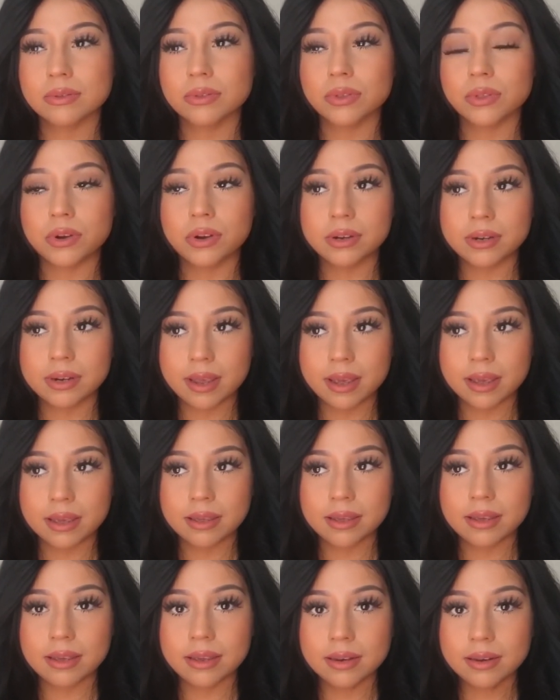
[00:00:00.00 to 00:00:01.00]
3rd
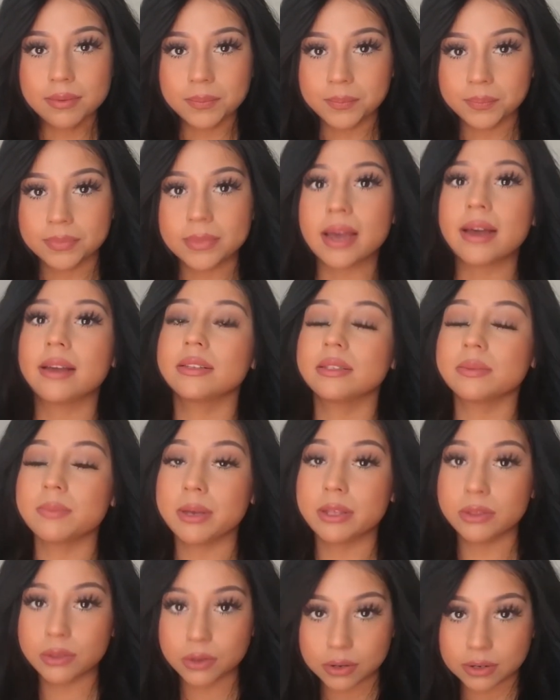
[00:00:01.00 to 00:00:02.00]
day in. Yeah, it's my
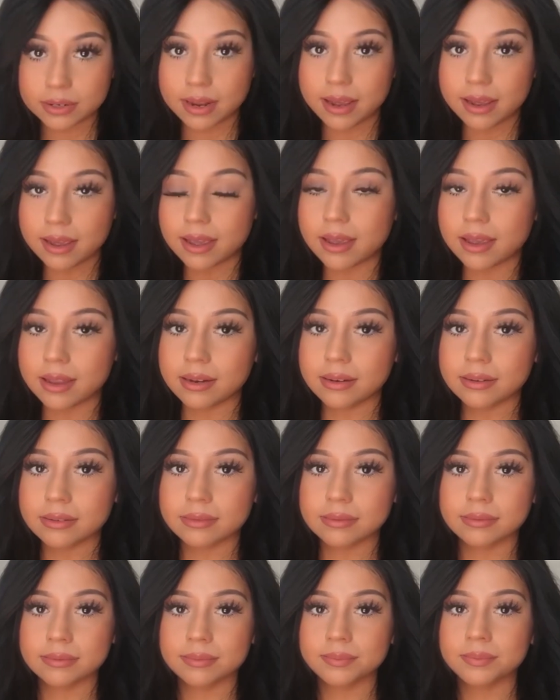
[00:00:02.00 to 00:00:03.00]
3rd day in,
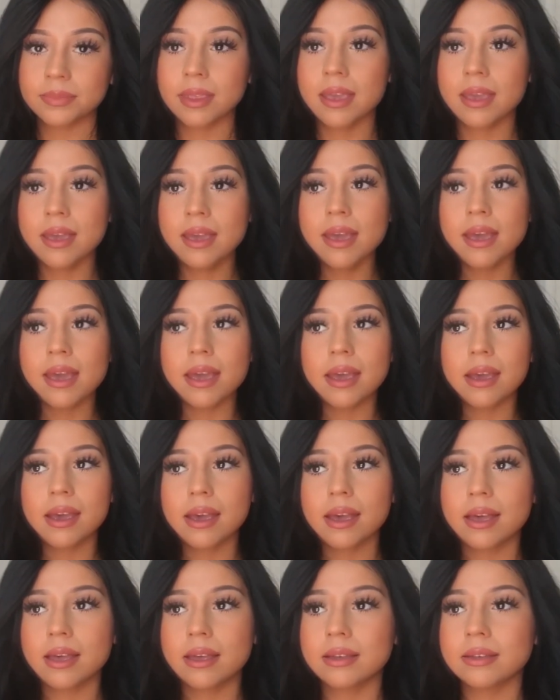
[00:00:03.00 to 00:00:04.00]

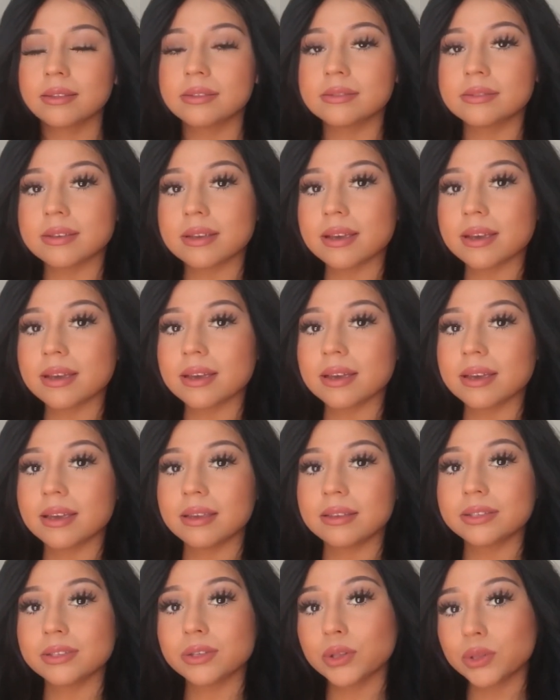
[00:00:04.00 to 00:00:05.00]
and
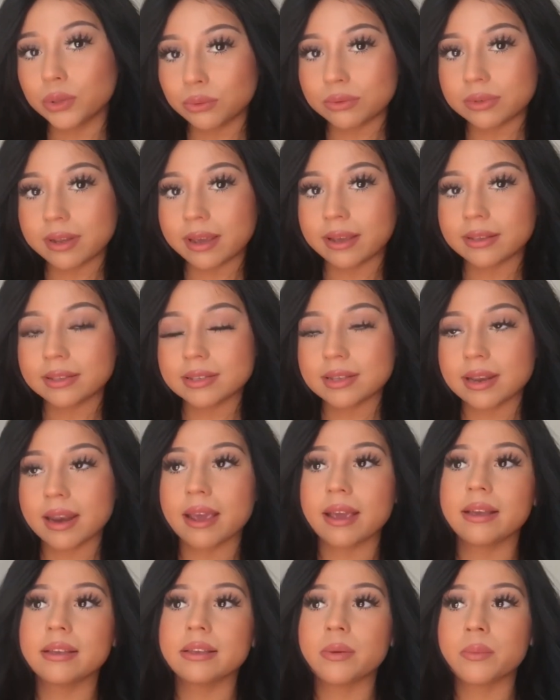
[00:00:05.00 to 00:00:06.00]
it's glute day
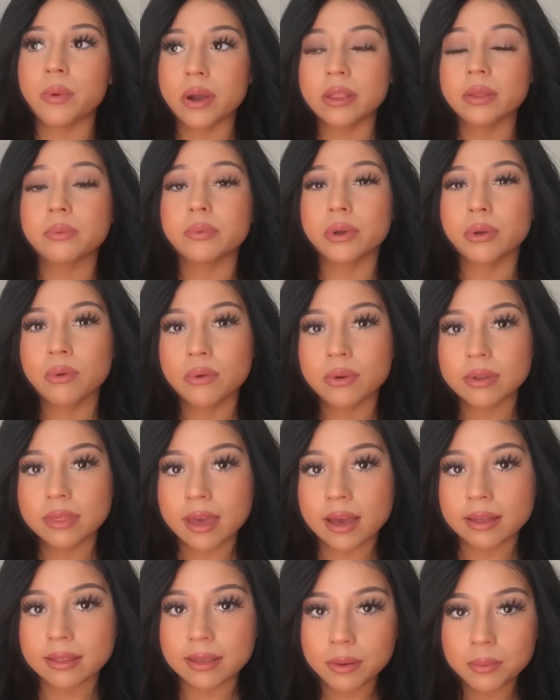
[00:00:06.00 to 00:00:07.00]
today. I'll probably record
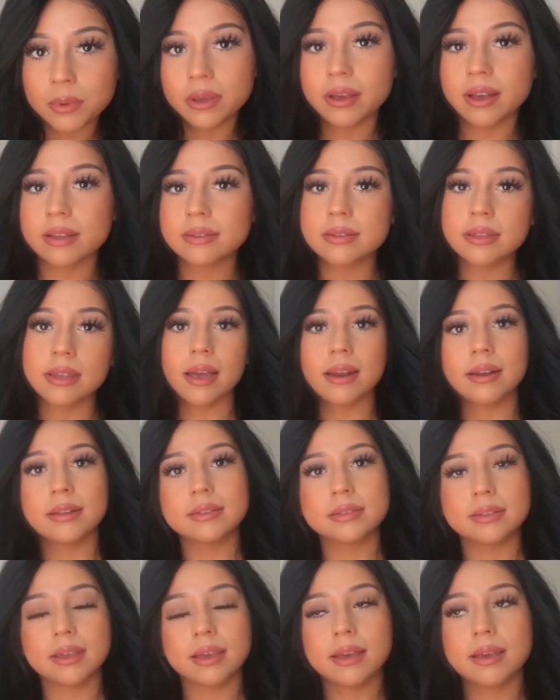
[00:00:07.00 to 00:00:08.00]
that way you guys can kind
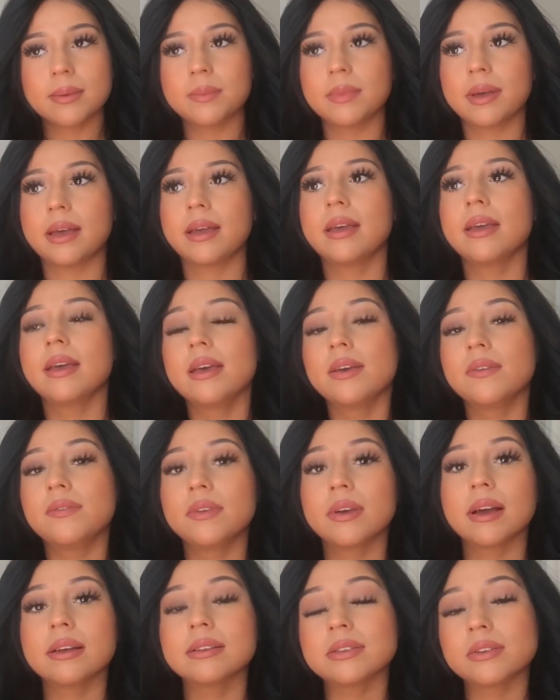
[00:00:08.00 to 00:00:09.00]
of see it. But if
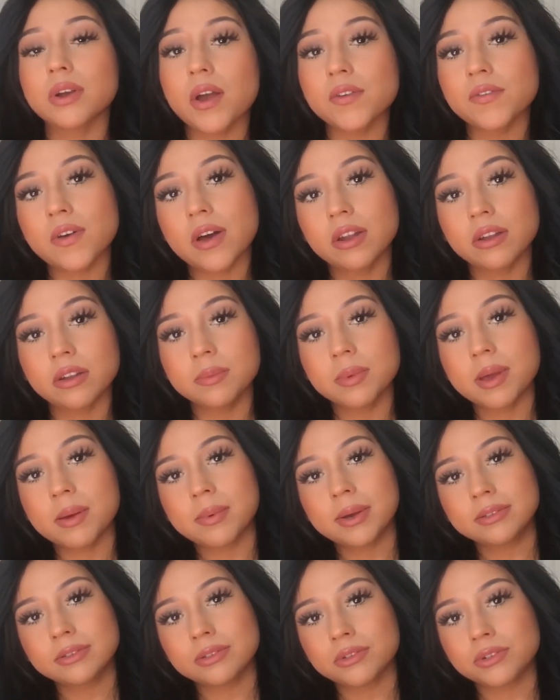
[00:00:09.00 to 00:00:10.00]
you guys are not following me on
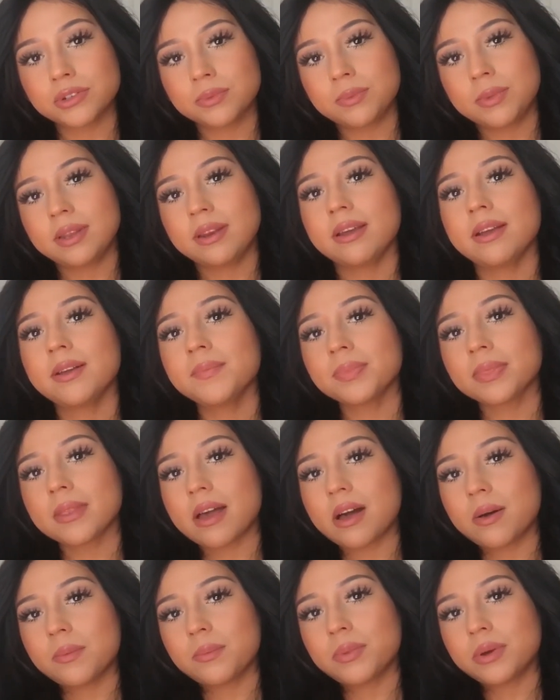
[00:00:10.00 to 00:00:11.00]
my social media,
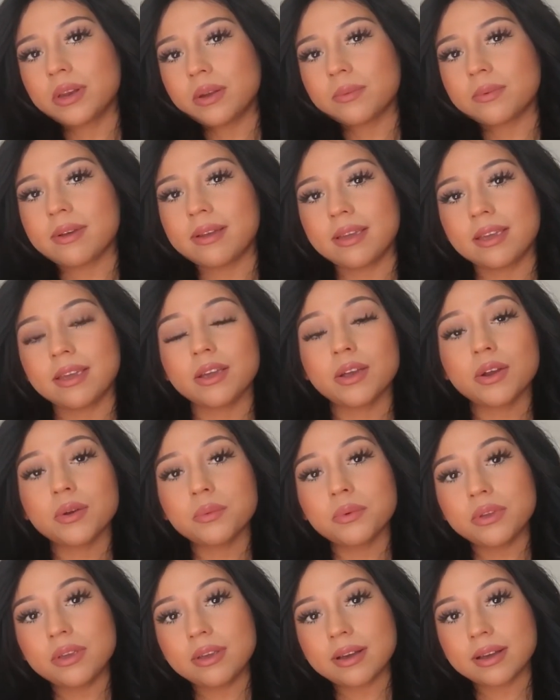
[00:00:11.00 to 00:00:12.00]
I'll put it right here
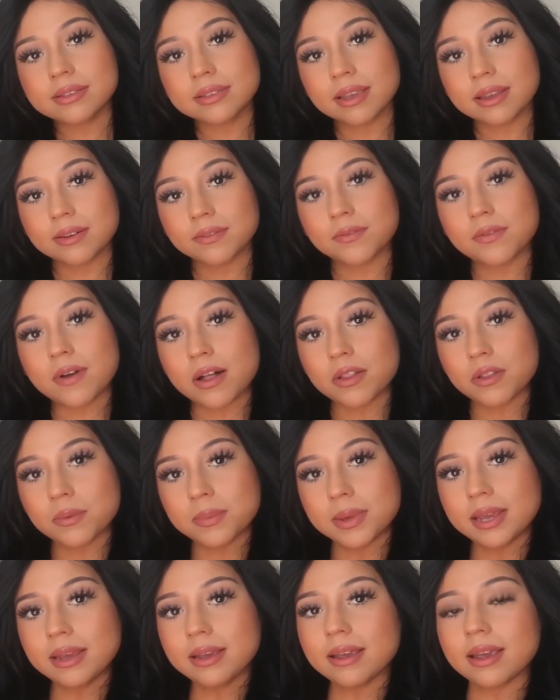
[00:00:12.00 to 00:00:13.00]
where you guys can follow
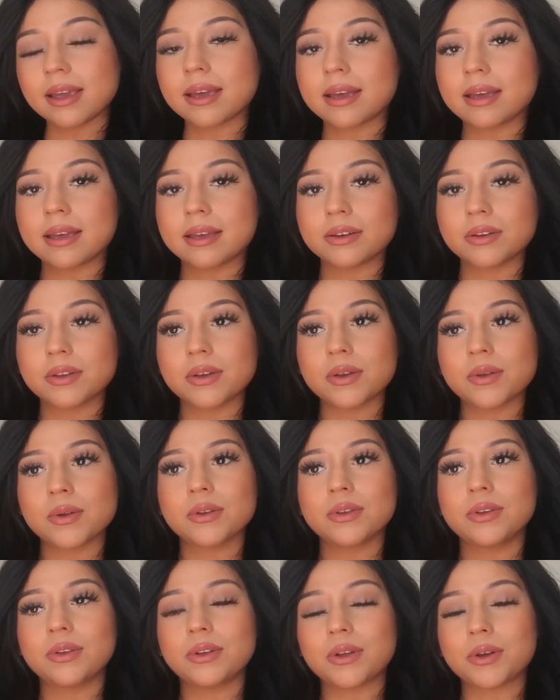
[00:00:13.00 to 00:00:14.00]
me and,
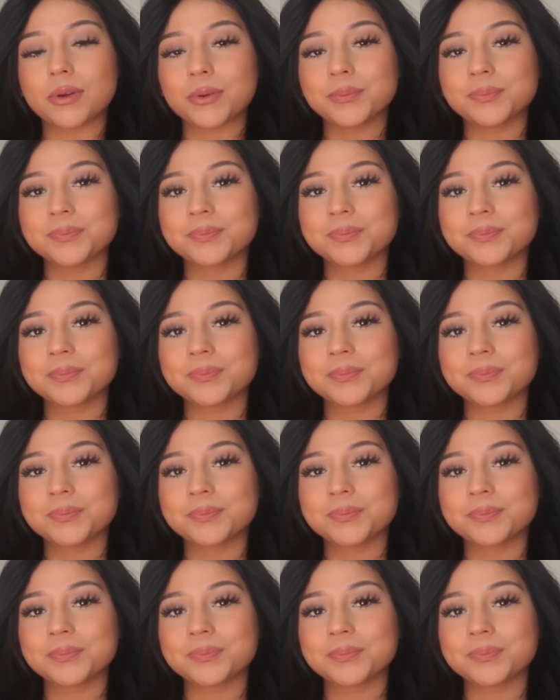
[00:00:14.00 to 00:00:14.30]
you know,